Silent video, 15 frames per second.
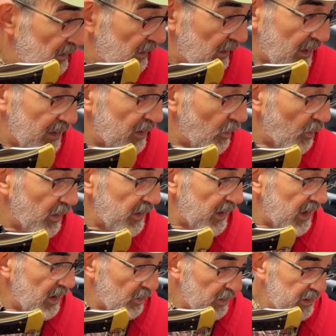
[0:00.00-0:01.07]
And then one day
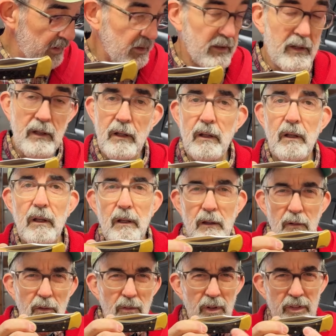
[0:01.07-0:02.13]
I went,
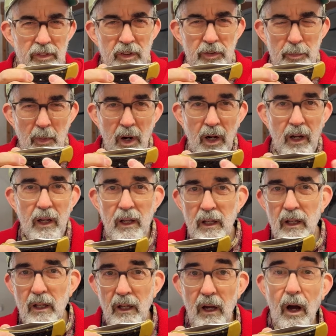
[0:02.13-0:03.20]
what's this mark?
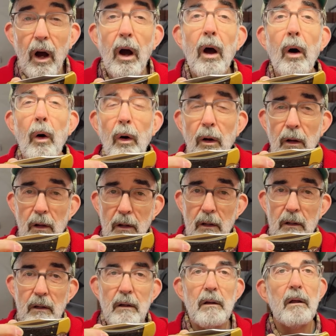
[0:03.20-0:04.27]
Oh.
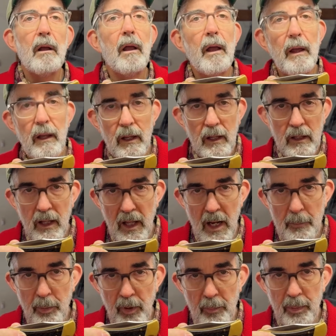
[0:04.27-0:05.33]
And I
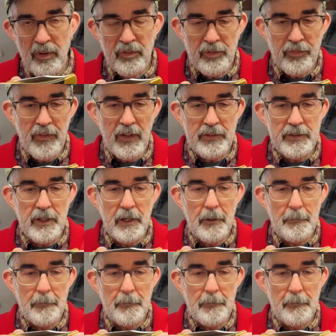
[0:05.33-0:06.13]
put a piece of felt there.